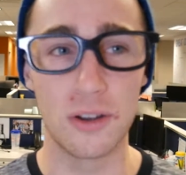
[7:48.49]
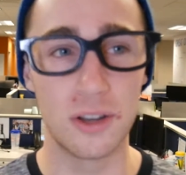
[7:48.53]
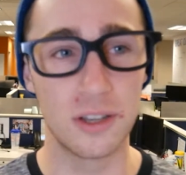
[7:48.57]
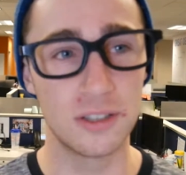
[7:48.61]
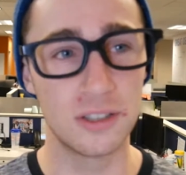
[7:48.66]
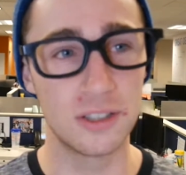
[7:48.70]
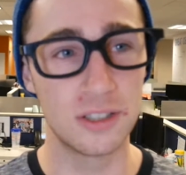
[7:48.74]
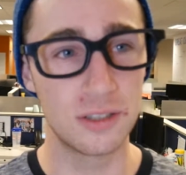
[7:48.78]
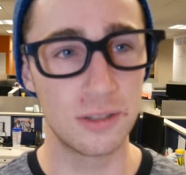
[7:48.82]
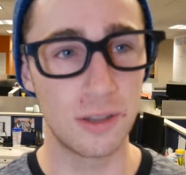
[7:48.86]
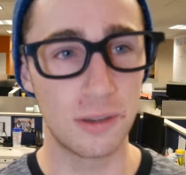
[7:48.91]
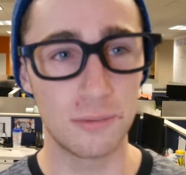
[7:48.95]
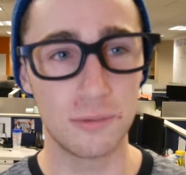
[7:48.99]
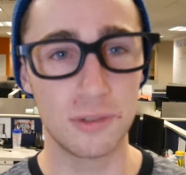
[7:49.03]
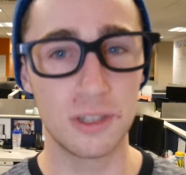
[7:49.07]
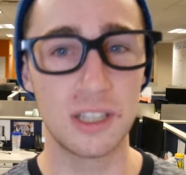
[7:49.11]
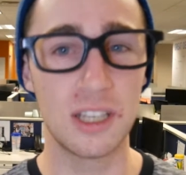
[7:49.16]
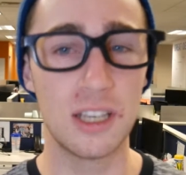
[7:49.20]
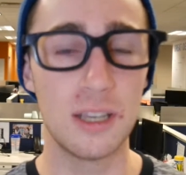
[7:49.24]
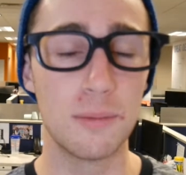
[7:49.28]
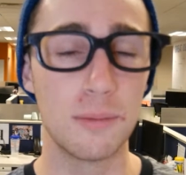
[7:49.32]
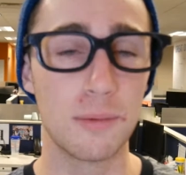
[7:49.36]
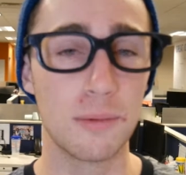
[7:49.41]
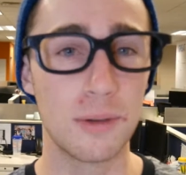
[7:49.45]
I want to
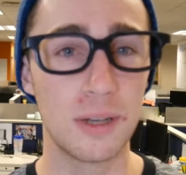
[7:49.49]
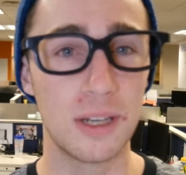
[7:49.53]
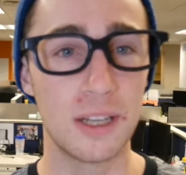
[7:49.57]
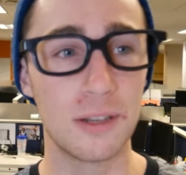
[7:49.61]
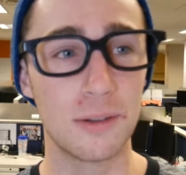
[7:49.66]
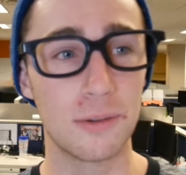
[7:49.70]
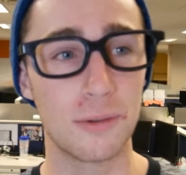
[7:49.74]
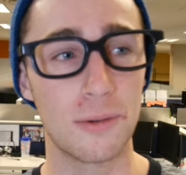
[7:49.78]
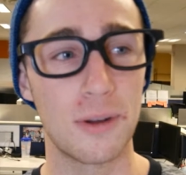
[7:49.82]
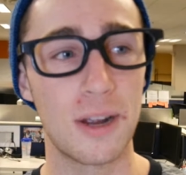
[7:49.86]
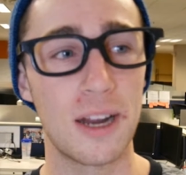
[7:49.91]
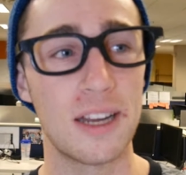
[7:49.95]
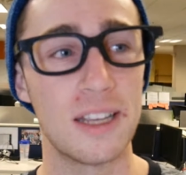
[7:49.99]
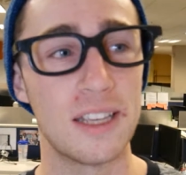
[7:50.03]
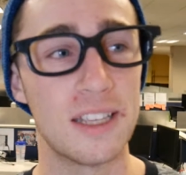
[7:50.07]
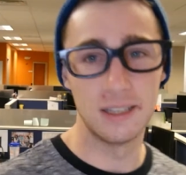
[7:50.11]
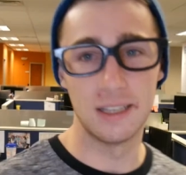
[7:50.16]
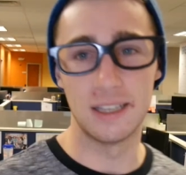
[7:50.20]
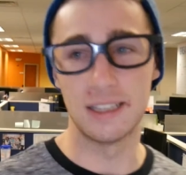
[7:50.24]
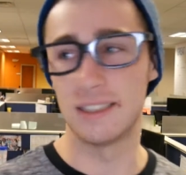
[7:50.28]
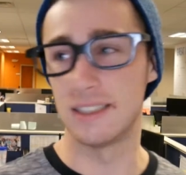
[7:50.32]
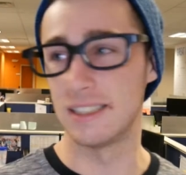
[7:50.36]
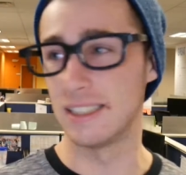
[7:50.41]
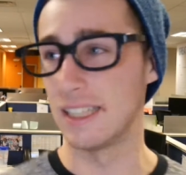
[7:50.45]
keep reading Reddit.
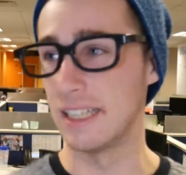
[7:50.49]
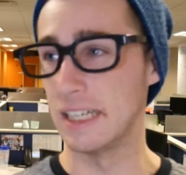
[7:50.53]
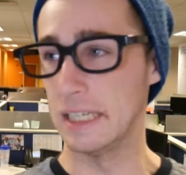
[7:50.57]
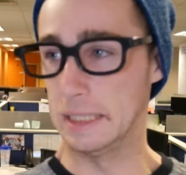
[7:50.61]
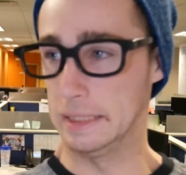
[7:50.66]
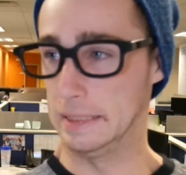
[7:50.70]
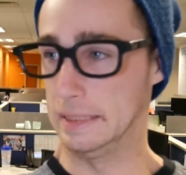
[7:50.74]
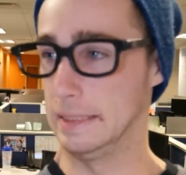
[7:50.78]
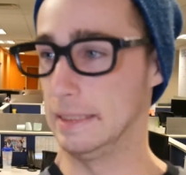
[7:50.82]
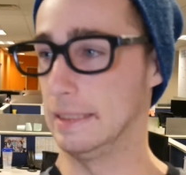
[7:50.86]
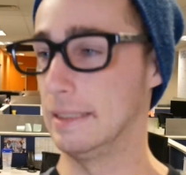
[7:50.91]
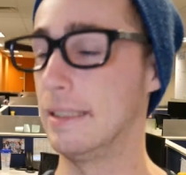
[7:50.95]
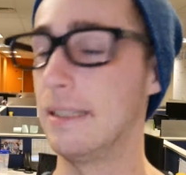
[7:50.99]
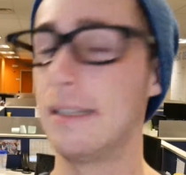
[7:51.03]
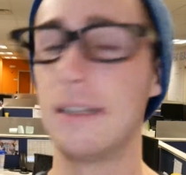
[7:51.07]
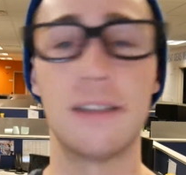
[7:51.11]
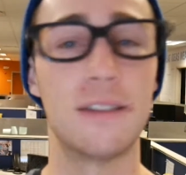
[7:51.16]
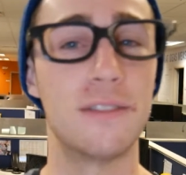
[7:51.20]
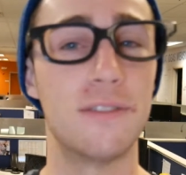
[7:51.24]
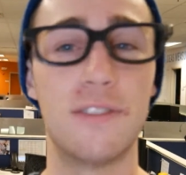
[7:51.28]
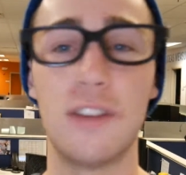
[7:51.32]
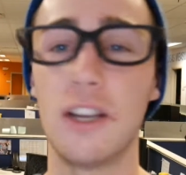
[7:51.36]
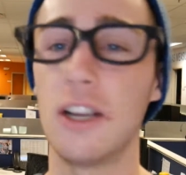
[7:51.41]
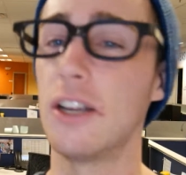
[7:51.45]
It's a
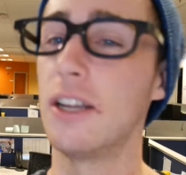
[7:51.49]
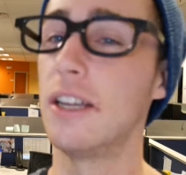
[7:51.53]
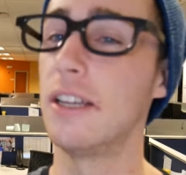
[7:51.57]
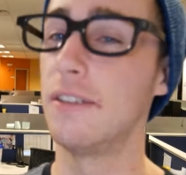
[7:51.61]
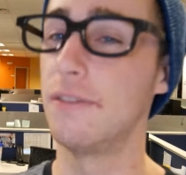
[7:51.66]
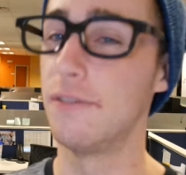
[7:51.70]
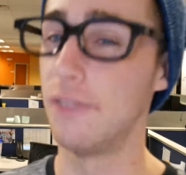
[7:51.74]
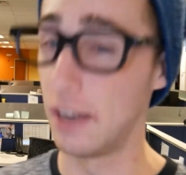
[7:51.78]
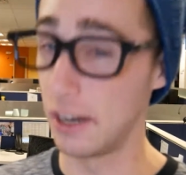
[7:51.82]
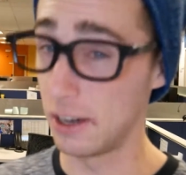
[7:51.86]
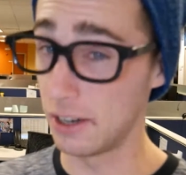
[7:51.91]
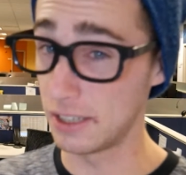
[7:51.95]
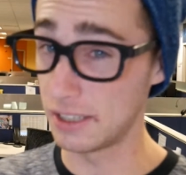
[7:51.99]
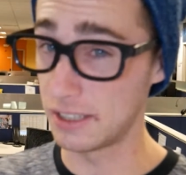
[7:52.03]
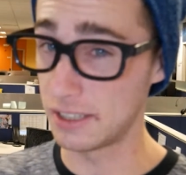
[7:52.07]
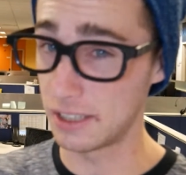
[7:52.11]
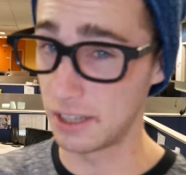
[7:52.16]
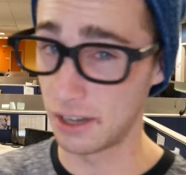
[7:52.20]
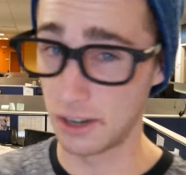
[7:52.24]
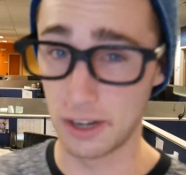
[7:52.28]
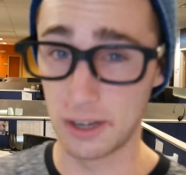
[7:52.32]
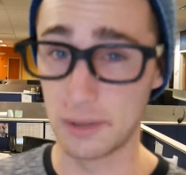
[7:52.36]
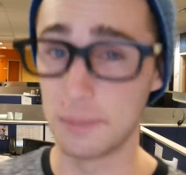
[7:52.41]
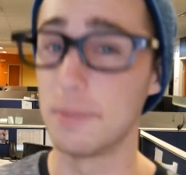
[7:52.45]
very, very
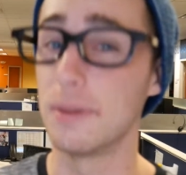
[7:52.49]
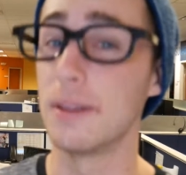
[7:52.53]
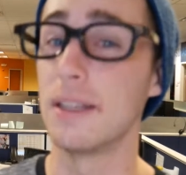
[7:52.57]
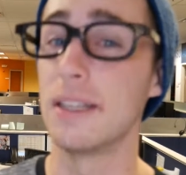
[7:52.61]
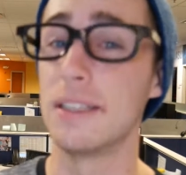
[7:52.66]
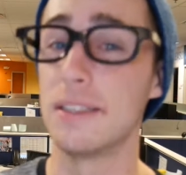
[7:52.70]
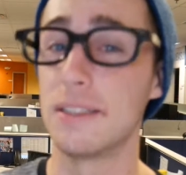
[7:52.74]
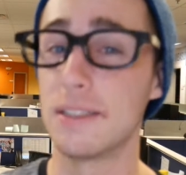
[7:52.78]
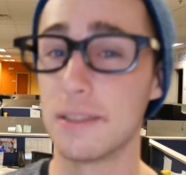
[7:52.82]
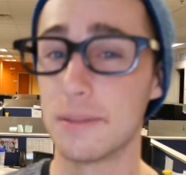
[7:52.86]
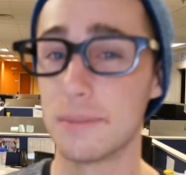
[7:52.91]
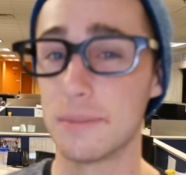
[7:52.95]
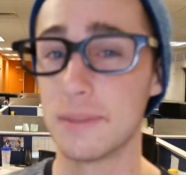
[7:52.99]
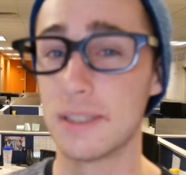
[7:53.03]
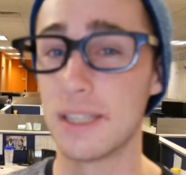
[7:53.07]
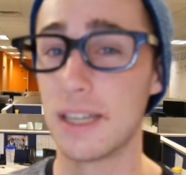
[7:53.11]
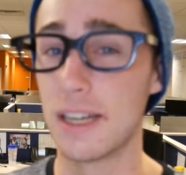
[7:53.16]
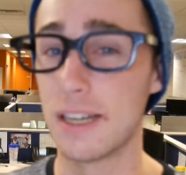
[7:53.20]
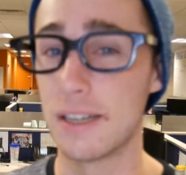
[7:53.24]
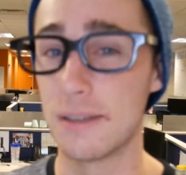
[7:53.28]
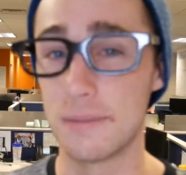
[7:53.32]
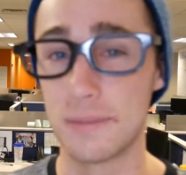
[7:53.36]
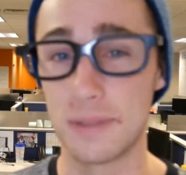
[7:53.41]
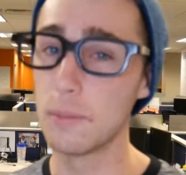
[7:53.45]
scary place
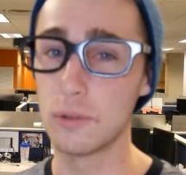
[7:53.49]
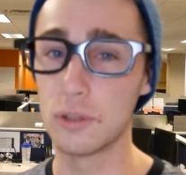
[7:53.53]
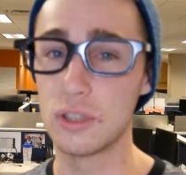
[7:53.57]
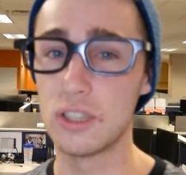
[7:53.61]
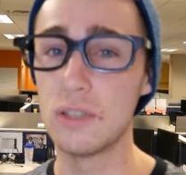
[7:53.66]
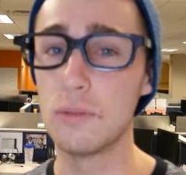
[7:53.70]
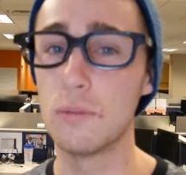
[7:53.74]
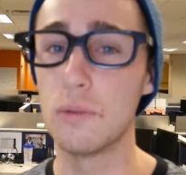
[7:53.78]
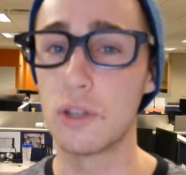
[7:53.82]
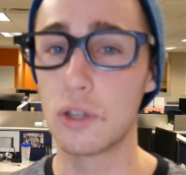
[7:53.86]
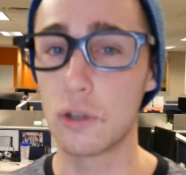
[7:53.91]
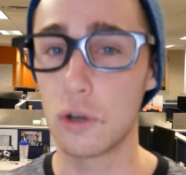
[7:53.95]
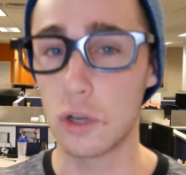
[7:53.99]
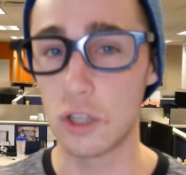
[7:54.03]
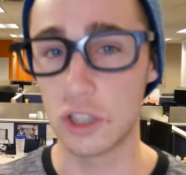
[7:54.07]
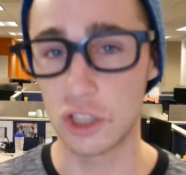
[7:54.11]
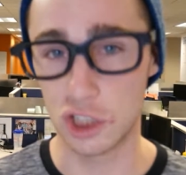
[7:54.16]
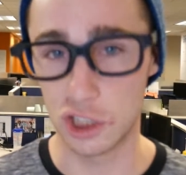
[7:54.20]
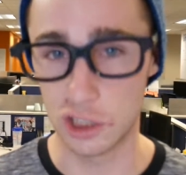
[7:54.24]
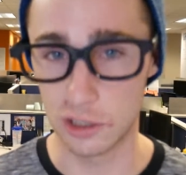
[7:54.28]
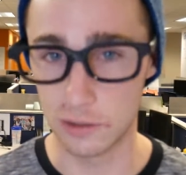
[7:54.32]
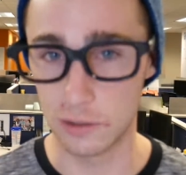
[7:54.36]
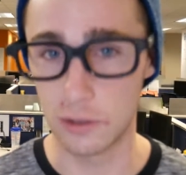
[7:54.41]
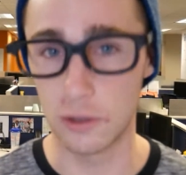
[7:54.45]
sometimes. Proceed with
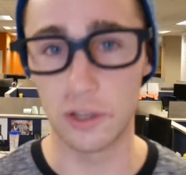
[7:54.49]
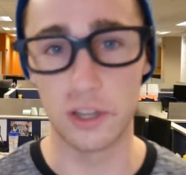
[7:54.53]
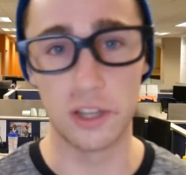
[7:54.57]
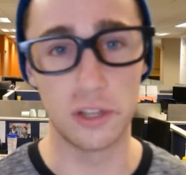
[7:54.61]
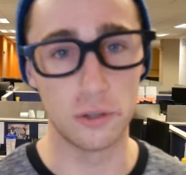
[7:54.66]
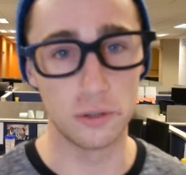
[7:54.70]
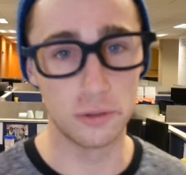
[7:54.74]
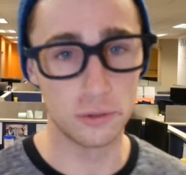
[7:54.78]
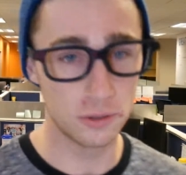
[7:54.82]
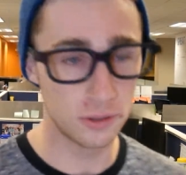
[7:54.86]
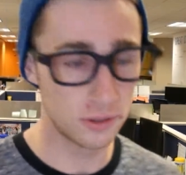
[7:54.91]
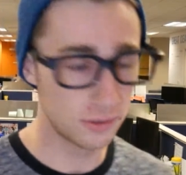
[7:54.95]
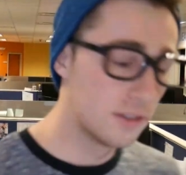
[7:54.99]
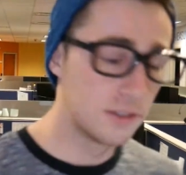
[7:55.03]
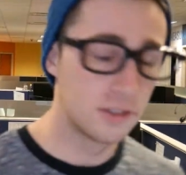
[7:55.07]
caution on those.